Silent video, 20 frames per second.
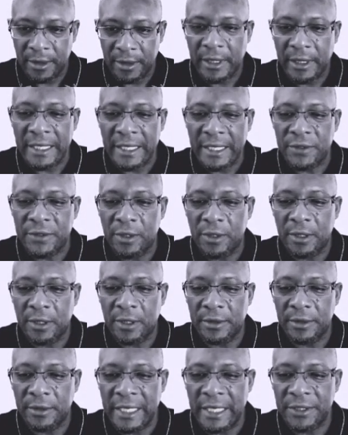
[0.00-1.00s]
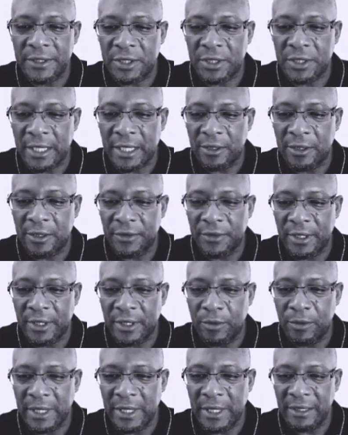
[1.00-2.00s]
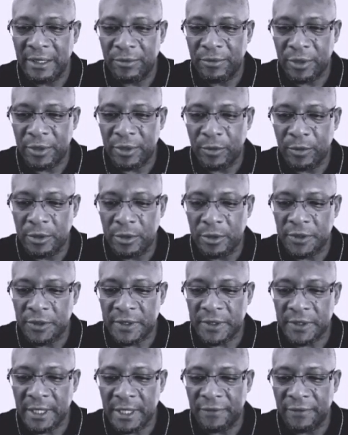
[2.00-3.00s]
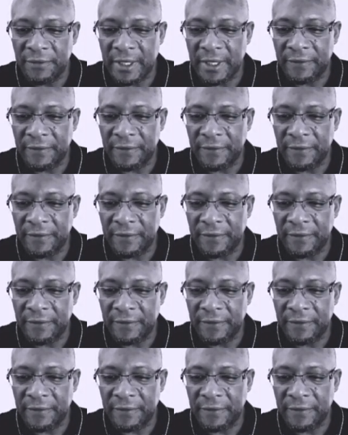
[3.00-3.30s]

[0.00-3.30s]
Knight's got a nice check on the queen, but we'll just save that